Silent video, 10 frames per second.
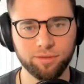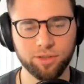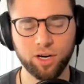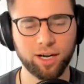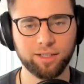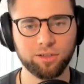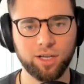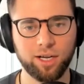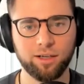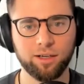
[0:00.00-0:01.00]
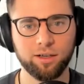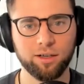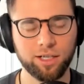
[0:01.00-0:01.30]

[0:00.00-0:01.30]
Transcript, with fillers: You're oh, not hell do that. No.